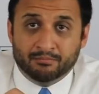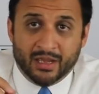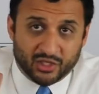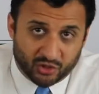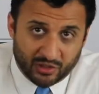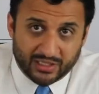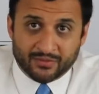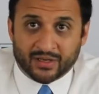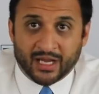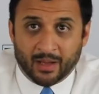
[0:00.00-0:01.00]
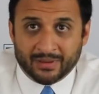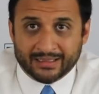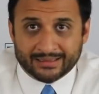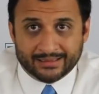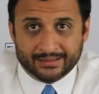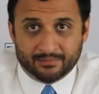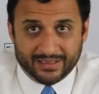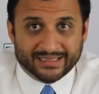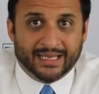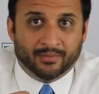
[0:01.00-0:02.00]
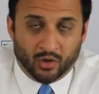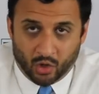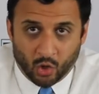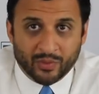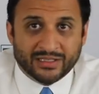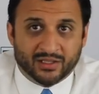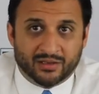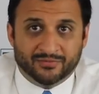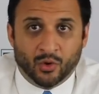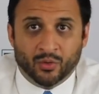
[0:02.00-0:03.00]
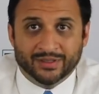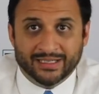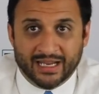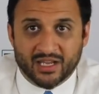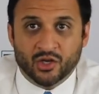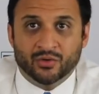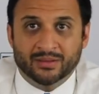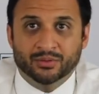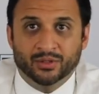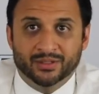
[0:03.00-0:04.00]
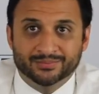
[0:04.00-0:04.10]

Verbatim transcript: make sure you leave a comment because I'm always looking forward to getting your input.